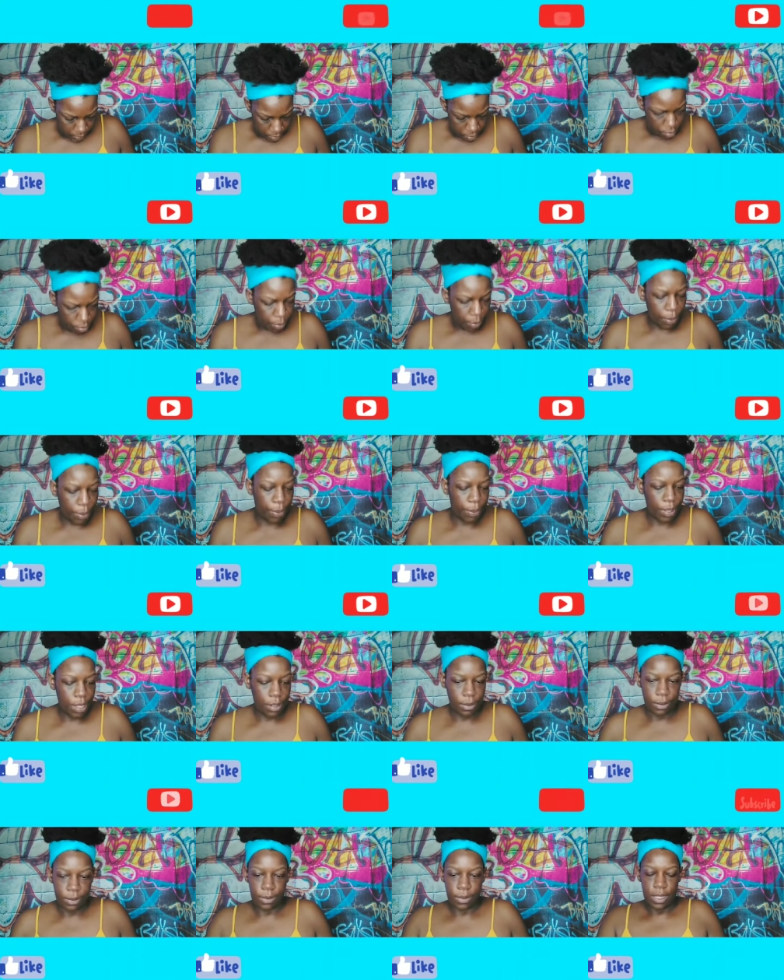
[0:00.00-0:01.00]
Ooh.
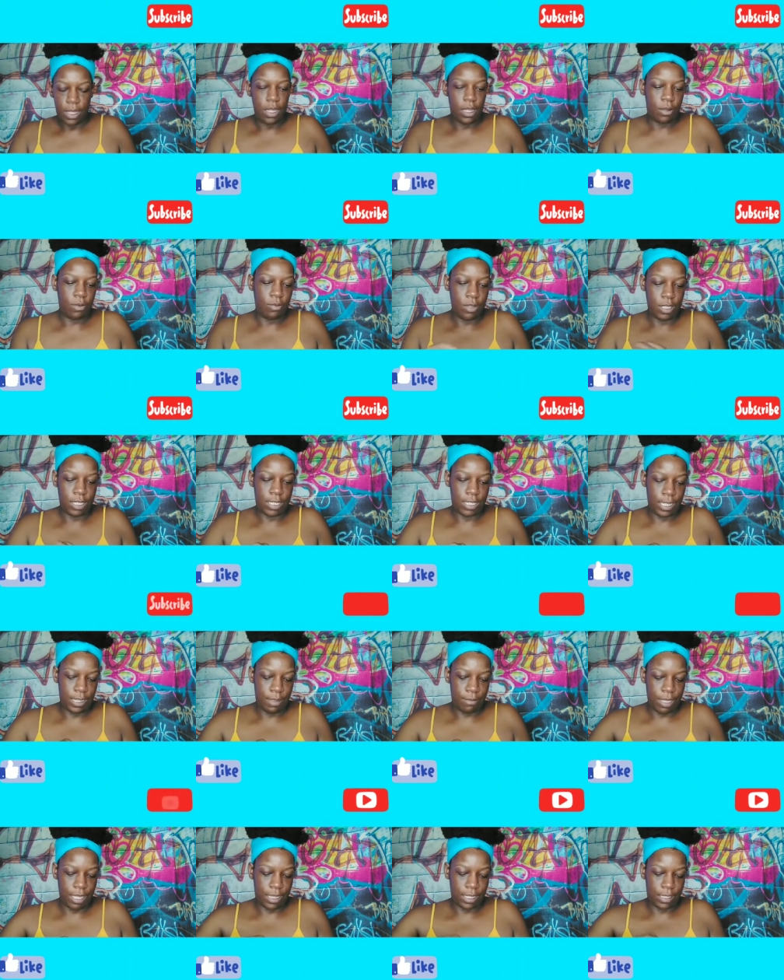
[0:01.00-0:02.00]
We'll see.
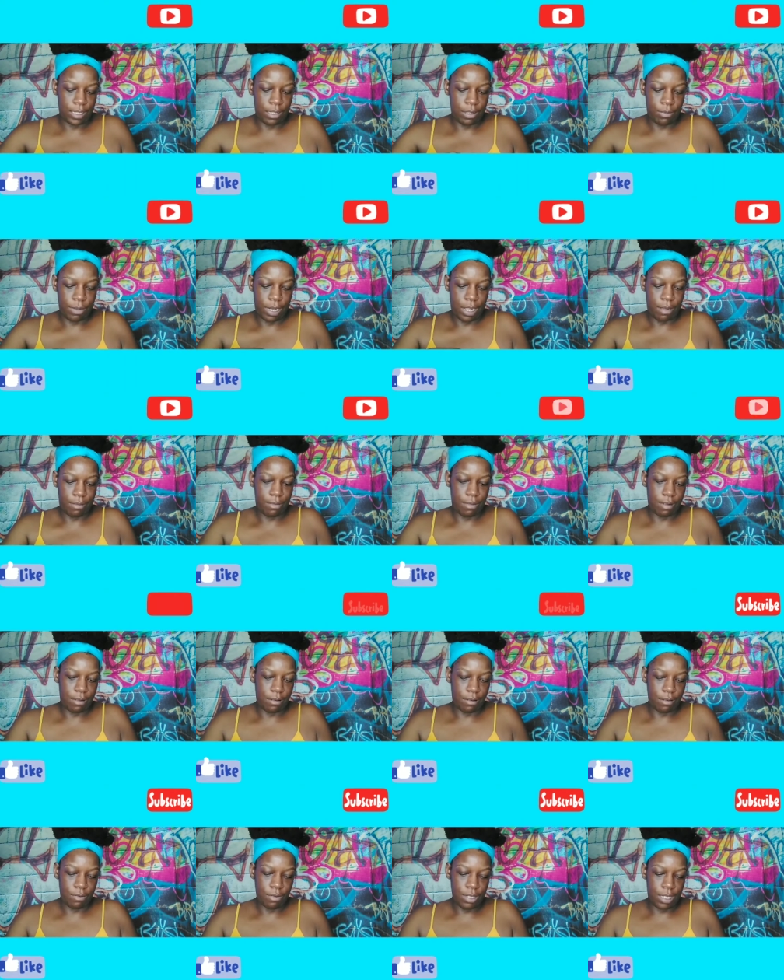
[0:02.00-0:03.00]
Let me get this a little bit up.
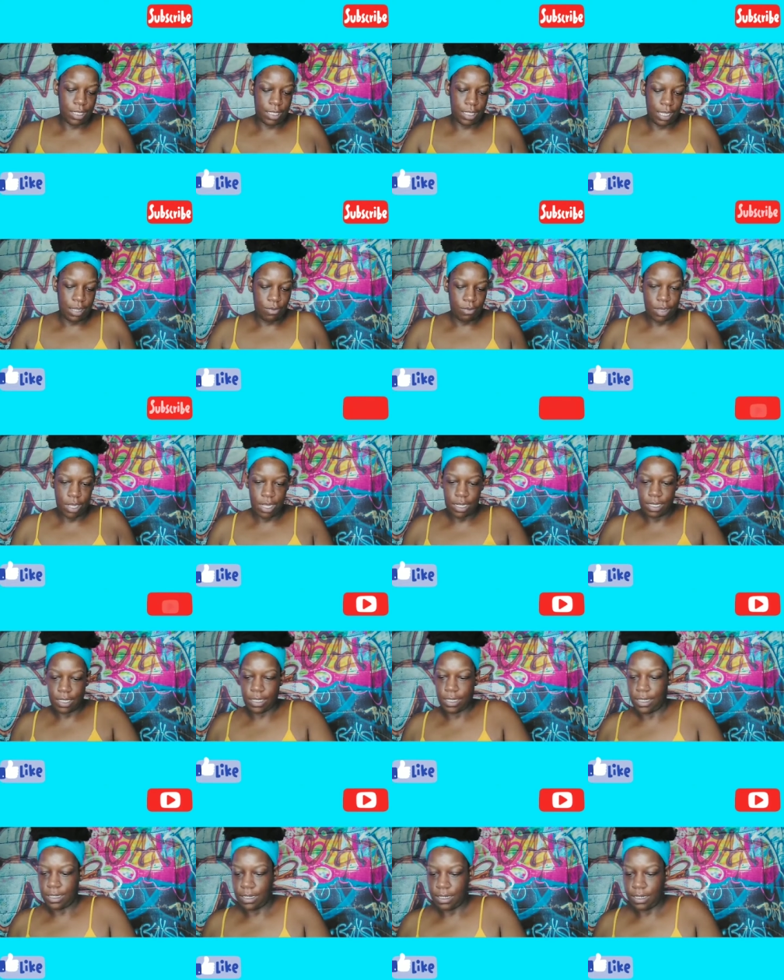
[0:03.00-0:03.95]
We'll see what...